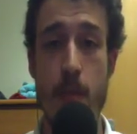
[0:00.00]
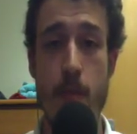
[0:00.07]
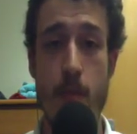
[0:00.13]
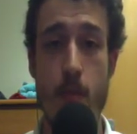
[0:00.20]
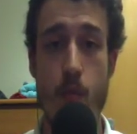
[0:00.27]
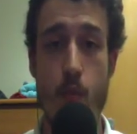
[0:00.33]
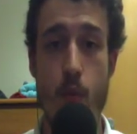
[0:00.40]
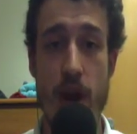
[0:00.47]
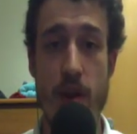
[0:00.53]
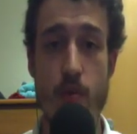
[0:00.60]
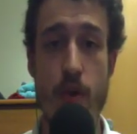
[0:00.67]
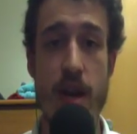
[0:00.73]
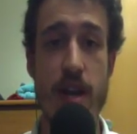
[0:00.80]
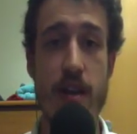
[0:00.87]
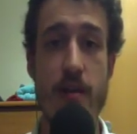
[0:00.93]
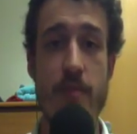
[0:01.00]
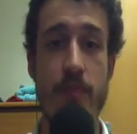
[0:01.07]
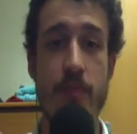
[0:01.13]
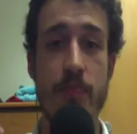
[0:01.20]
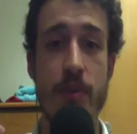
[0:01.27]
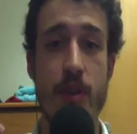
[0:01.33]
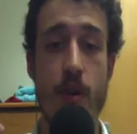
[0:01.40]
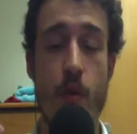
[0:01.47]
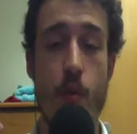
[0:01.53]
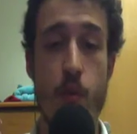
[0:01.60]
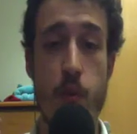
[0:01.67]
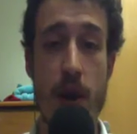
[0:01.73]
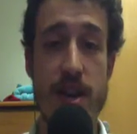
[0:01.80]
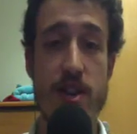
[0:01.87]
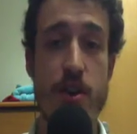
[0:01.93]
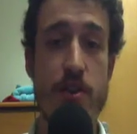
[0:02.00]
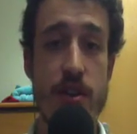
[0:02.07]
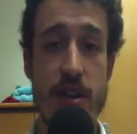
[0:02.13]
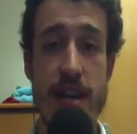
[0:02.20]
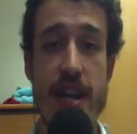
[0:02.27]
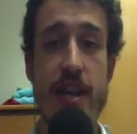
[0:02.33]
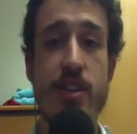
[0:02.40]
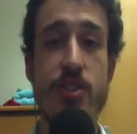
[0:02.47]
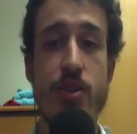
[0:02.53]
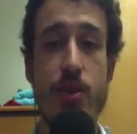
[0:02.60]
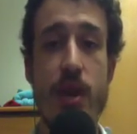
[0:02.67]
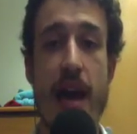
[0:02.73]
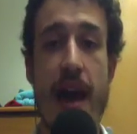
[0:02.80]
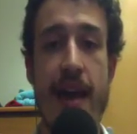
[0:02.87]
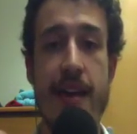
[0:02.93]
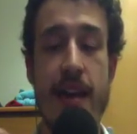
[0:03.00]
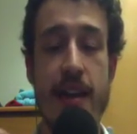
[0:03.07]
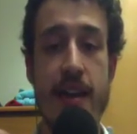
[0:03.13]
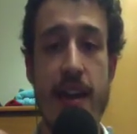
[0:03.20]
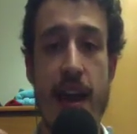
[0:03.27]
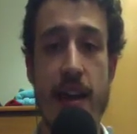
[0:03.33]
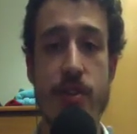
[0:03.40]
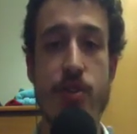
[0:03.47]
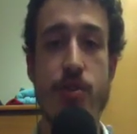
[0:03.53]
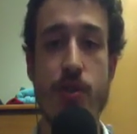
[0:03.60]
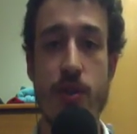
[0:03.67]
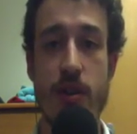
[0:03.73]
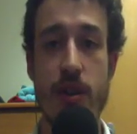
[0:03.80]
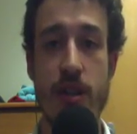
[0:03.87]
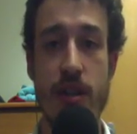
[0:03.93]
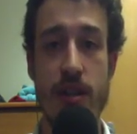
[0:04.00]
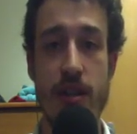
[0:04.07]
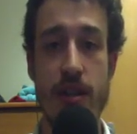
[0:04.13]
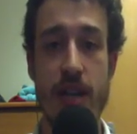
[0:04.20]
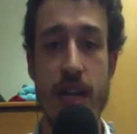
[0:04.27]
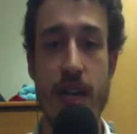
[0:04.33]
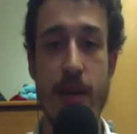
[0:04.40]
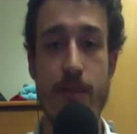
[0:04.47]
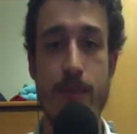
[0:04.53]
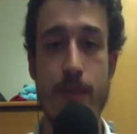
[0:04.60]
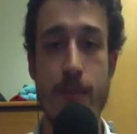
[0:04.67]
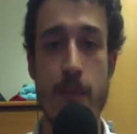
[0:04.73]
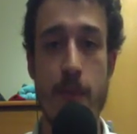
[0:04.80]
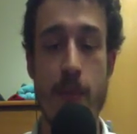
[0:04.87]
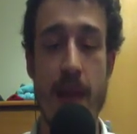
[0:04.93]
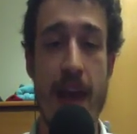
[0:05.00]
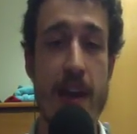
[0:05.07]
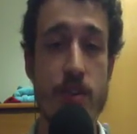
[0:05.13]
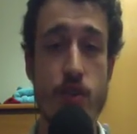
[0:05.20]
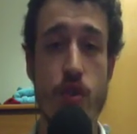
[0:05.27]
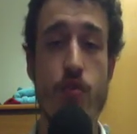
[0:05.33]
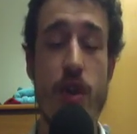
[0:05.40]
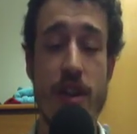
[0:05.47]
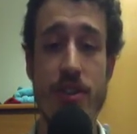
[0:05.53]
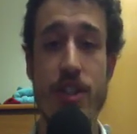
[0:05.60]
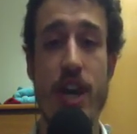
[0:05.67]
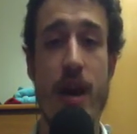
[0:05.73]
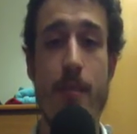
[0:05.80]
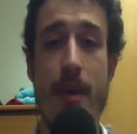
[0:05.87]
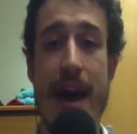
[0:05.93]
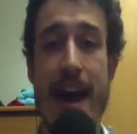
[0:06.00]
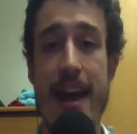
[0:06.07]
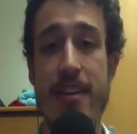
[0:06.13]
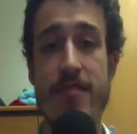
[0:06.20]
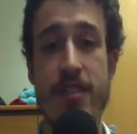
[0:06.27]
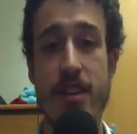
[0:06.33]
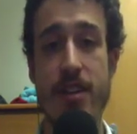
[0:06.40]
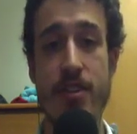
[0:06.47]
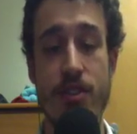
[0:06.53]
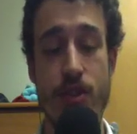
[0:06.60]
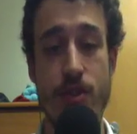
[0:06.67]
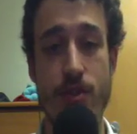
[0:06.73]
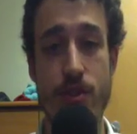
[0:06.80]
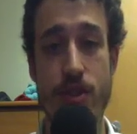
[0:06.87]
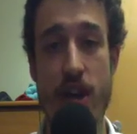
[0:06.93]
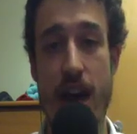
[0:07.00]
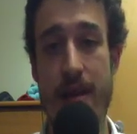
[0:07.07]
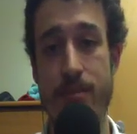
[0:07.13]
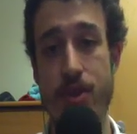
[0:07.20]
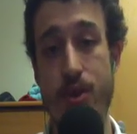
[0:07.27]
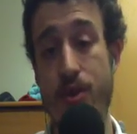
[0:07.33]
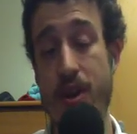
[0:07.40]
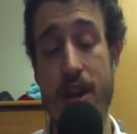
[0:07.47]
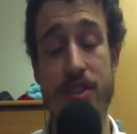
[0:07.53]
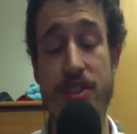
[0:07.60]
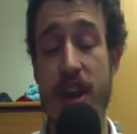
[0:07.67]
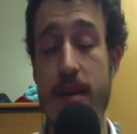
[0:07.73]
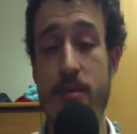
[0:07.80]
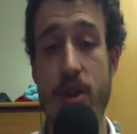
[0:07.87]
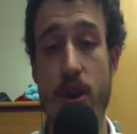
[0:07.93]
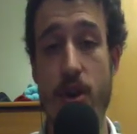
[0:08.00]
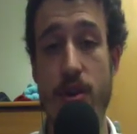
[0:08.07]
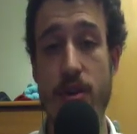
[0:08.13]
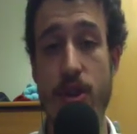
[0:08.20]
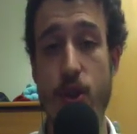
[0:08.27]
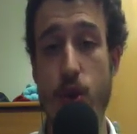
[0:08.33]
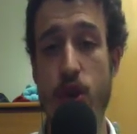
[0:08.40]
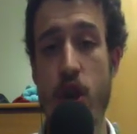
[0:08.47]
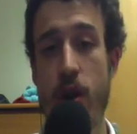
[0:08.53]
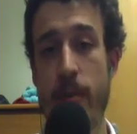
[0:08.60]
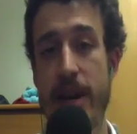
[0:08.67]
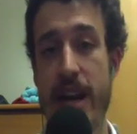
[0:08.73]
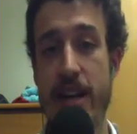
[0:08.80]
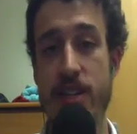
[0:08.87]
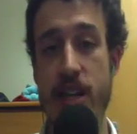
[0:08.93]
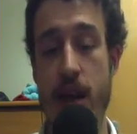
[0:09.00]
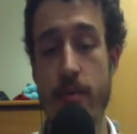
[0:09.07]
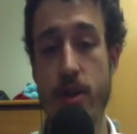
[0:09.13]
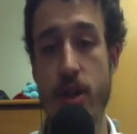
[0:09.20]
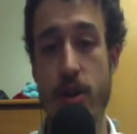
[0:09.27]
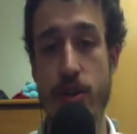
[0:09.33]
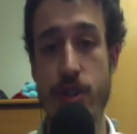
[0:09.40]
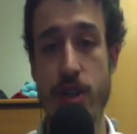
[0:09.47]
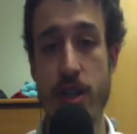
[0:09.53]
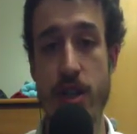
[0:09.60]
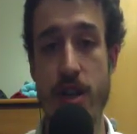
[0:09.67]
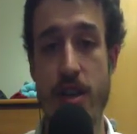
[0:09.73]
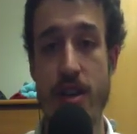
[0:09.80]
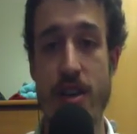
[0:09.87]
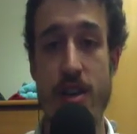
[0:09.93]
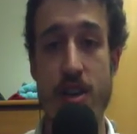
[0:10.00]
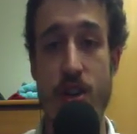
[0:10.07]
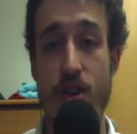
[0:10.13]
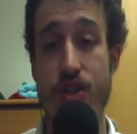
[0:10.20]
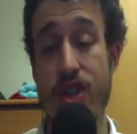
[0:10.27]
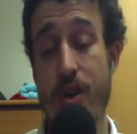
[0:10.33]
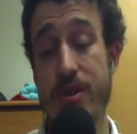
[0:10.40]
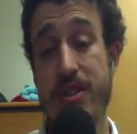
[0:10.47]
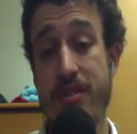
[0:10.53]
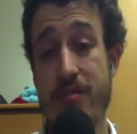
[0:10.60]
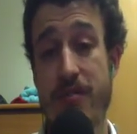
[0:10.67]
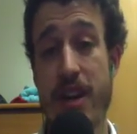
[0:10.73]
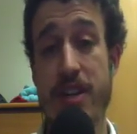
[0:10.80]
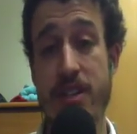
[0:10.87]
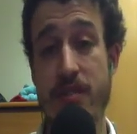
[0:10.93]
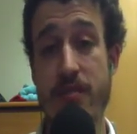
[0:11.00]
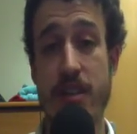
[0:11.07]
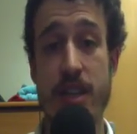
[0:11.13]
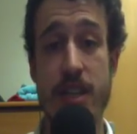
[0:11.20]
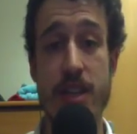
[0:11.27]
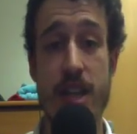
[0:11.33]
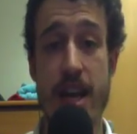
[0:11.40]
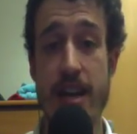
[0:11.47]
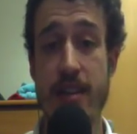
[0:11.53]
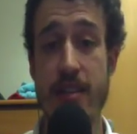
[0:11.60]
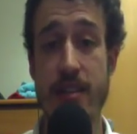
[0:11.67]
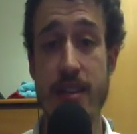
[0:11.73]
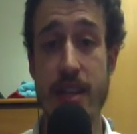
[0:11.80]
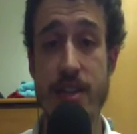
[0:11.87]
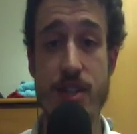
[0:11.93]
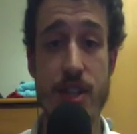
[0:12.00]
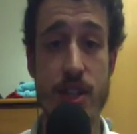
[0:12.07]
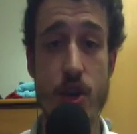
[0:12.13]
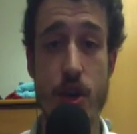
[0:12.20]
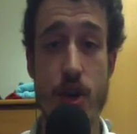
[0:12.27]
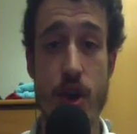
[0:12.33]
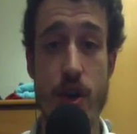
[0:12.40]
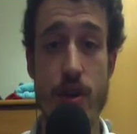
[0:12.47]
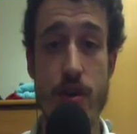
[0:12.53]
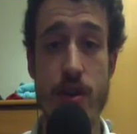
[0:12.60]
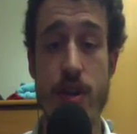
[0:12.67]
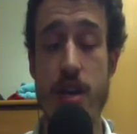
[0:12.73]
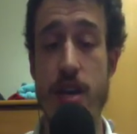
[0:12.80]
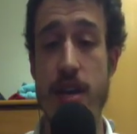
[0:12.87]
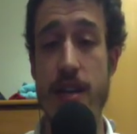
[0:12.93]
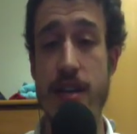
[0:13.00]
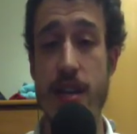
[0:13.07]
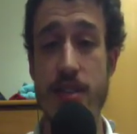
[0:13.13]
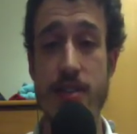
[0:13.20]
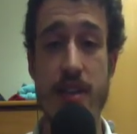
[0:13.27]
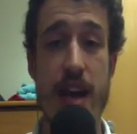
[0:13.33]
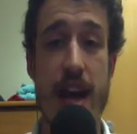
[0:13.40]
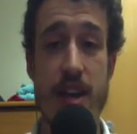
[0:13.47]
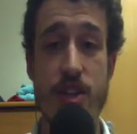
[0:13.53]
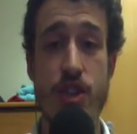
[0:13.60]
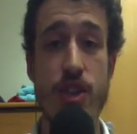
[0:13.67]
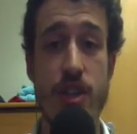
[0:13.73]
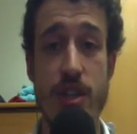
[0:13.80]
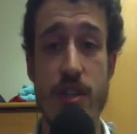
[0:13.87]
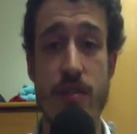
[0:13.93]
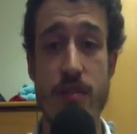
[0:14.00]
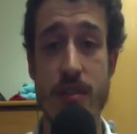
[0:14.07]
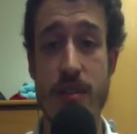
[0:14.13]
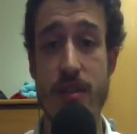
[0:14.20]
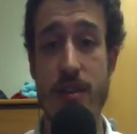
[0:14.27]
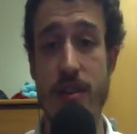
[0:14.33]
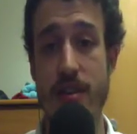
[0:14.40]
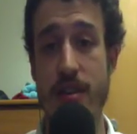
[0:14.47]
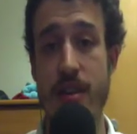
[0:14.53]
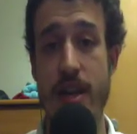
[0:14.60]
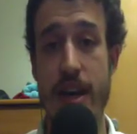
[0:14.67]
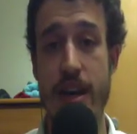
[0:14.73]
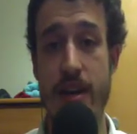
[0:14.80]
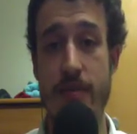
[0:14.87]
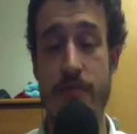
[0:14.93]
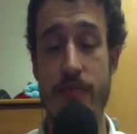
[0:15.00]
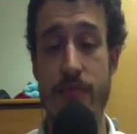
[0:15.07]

when we, uh, we don't need to add any extra, uh, extra runtime behavior to typed or untyped code to accommodate type Clojure. So it's effectively like linting your code doesn't actually uh,